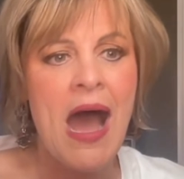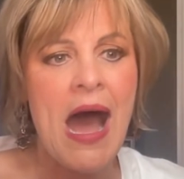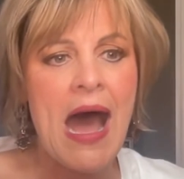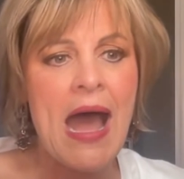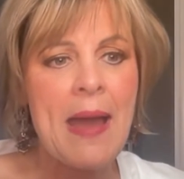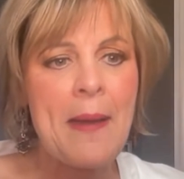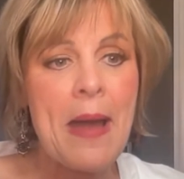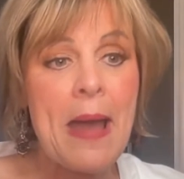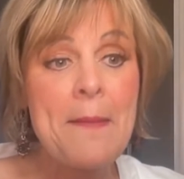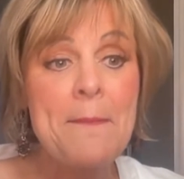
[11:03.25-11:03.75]

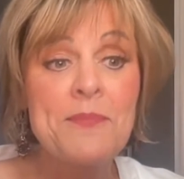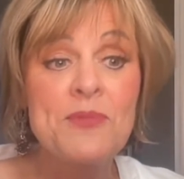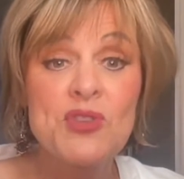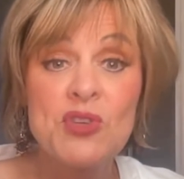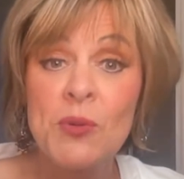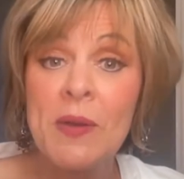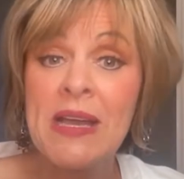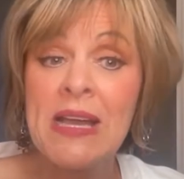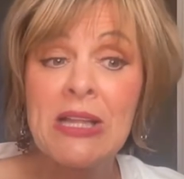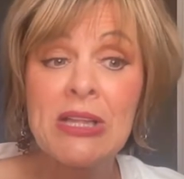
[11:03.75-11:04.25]
I'm
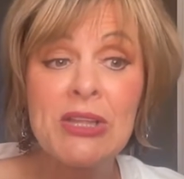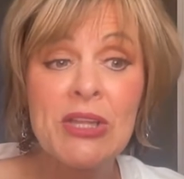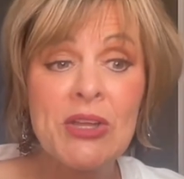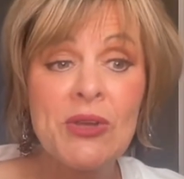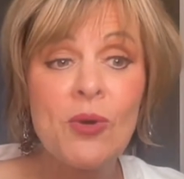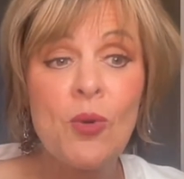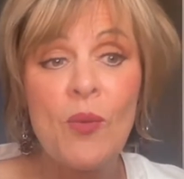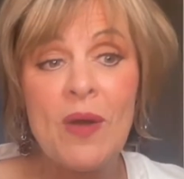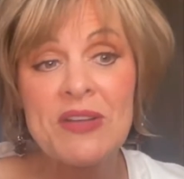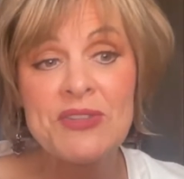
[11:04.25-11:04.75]
doing a
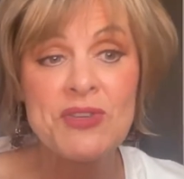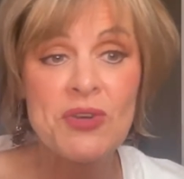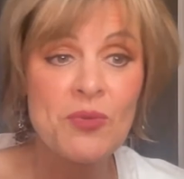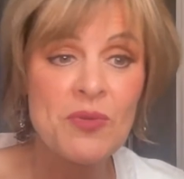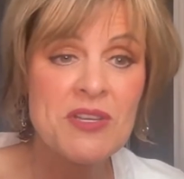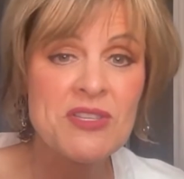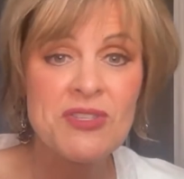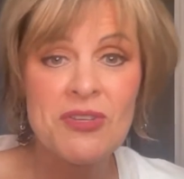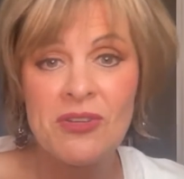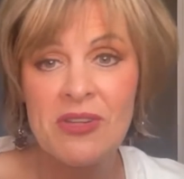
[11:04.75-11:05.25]
little wet your
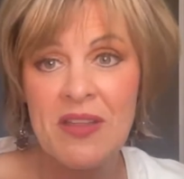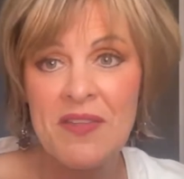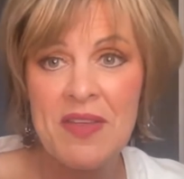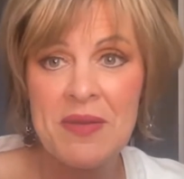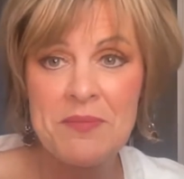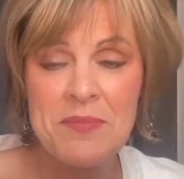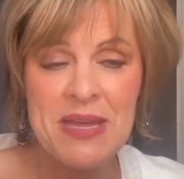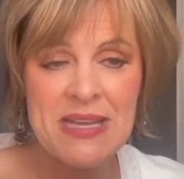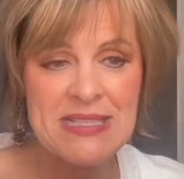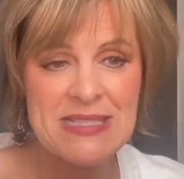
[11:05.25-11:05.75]
whistle and
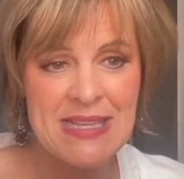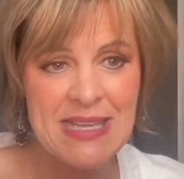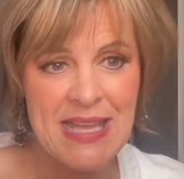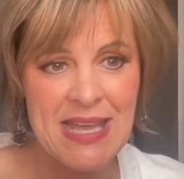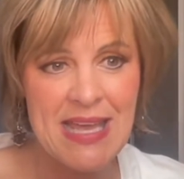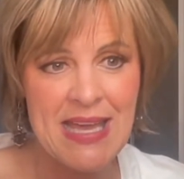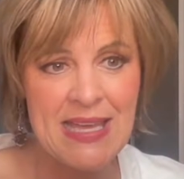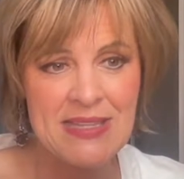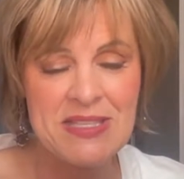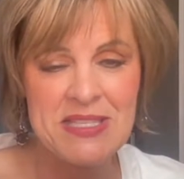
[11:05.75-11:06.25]
then mixing
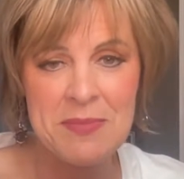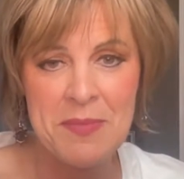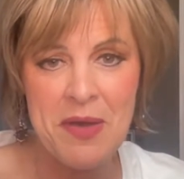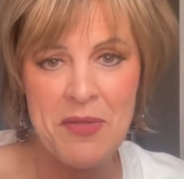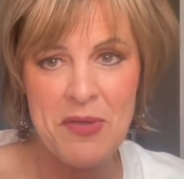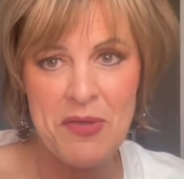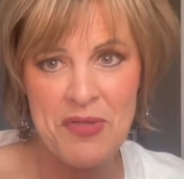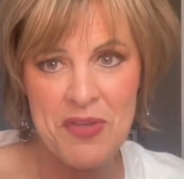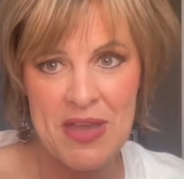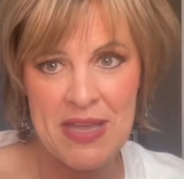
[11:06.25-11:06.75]
in some
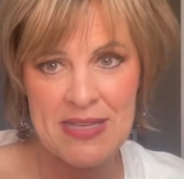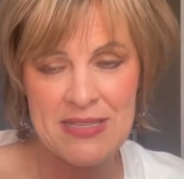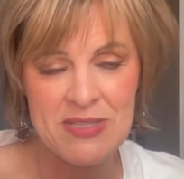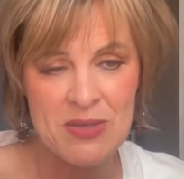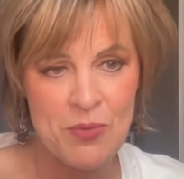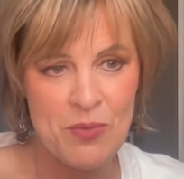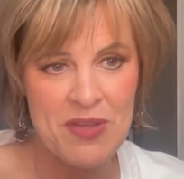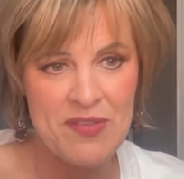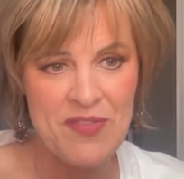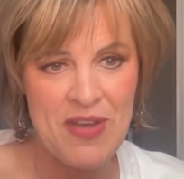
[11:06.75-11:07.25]
other things
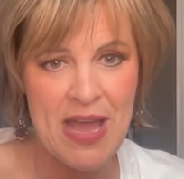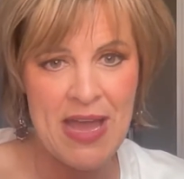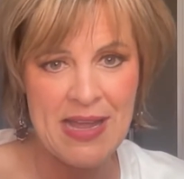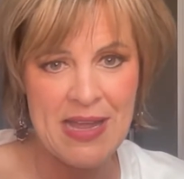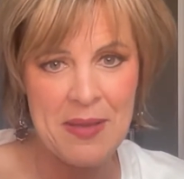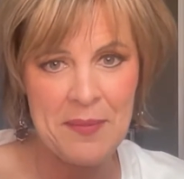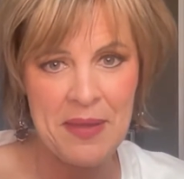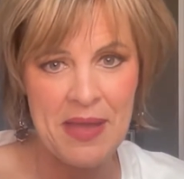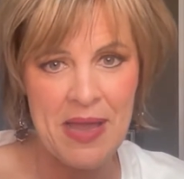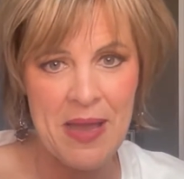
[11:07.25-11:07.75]
that we've got
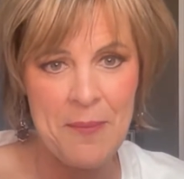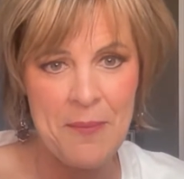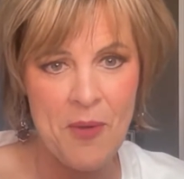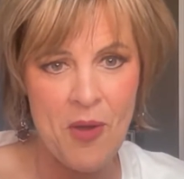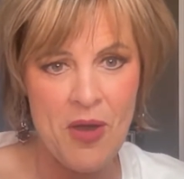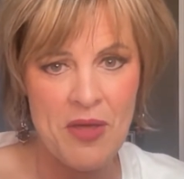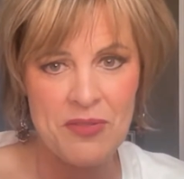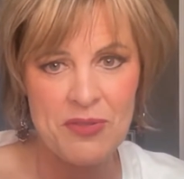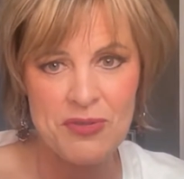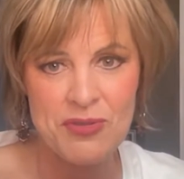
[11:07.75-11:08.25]
coming up
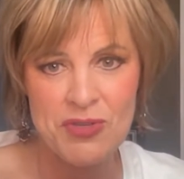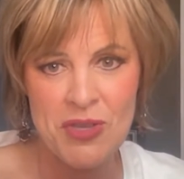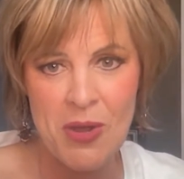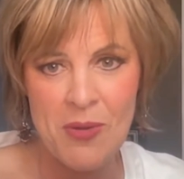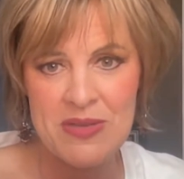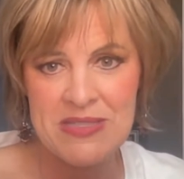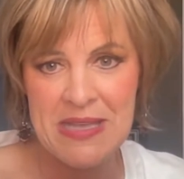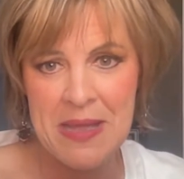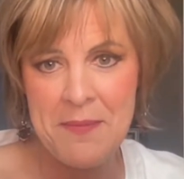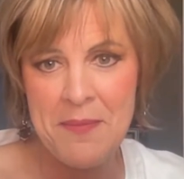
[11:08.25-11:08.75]
on the show.
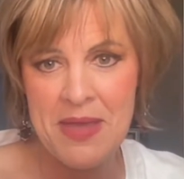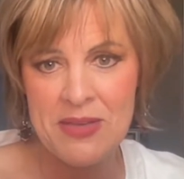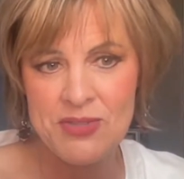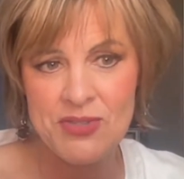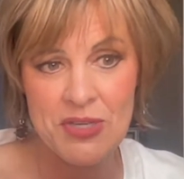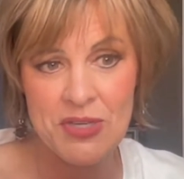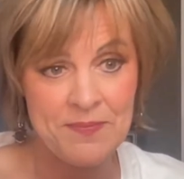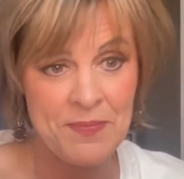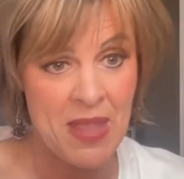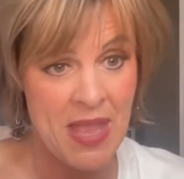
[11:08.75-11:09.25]
As I
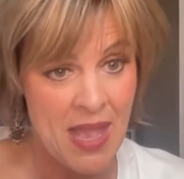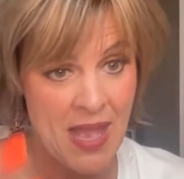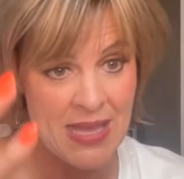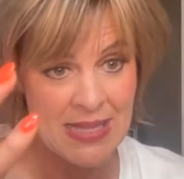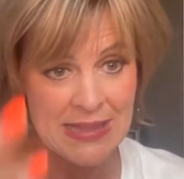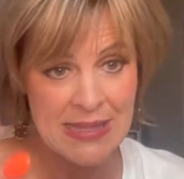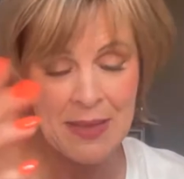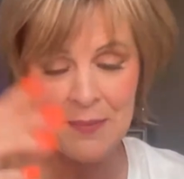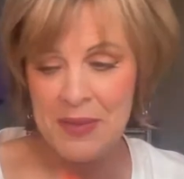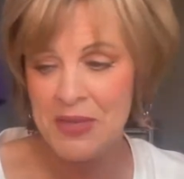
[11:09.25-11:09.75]
mentioned,
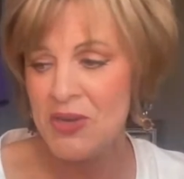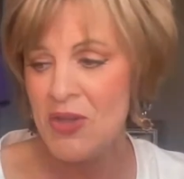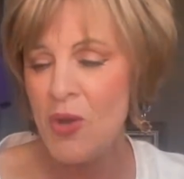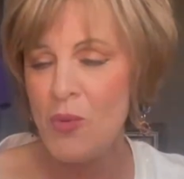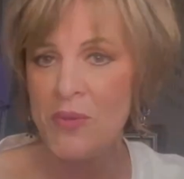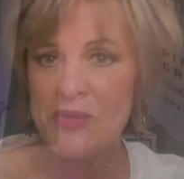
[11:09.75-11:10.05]
let me know